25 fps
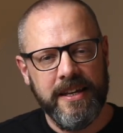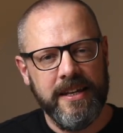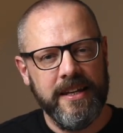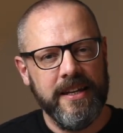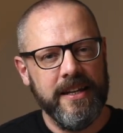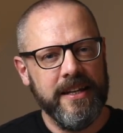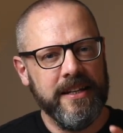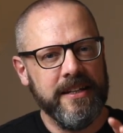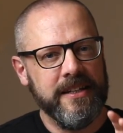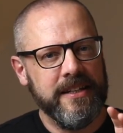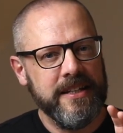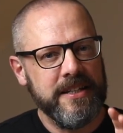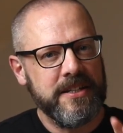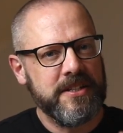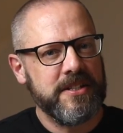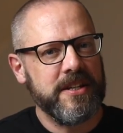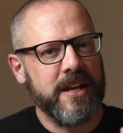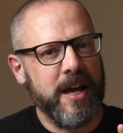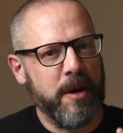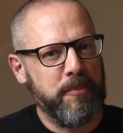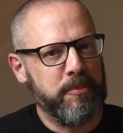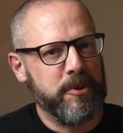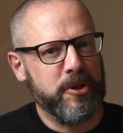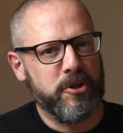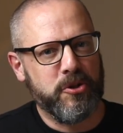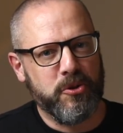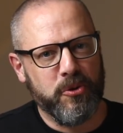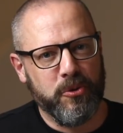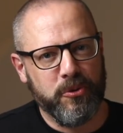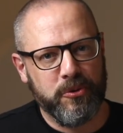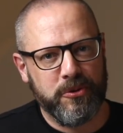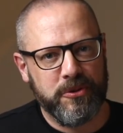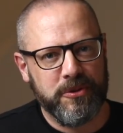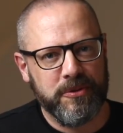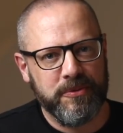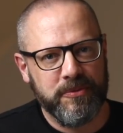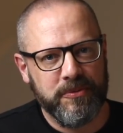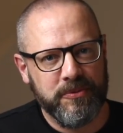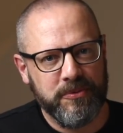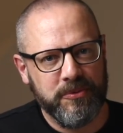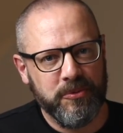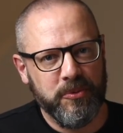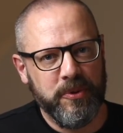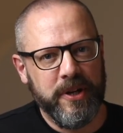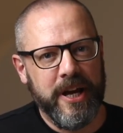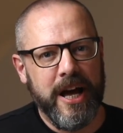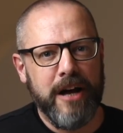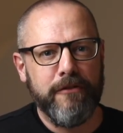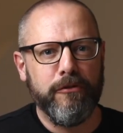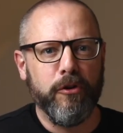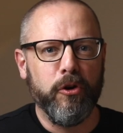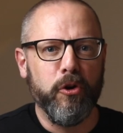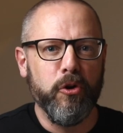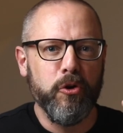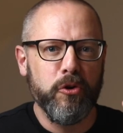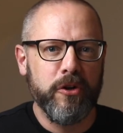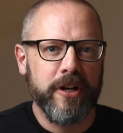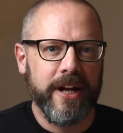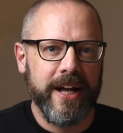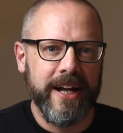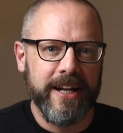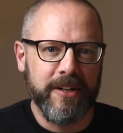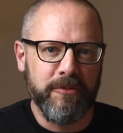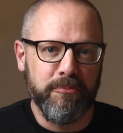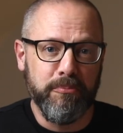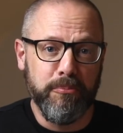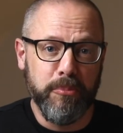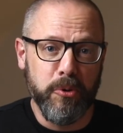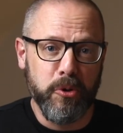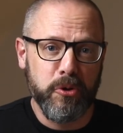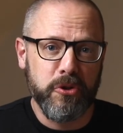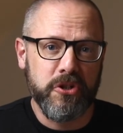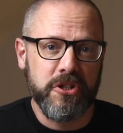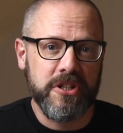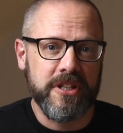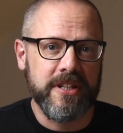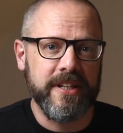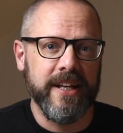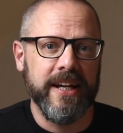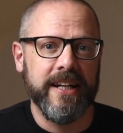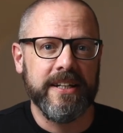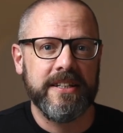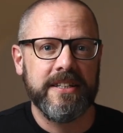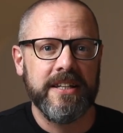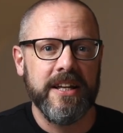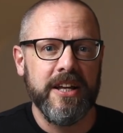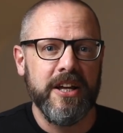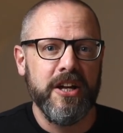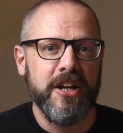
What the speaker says: In this episode, we have a look at books that